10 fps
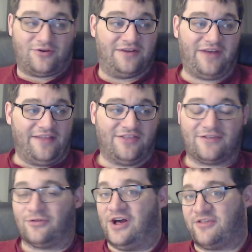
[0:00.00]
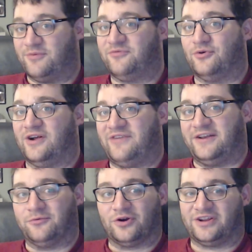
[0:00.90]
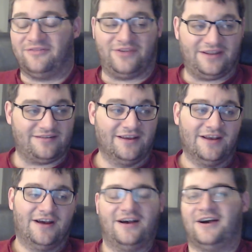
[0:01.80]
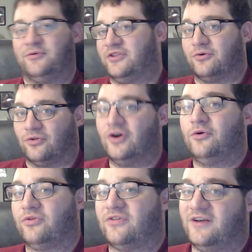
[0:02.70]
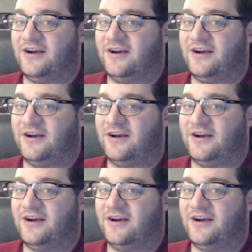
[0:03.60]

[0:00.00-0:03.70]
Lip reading: I've had things lost before. I've had to work an event with no clothes.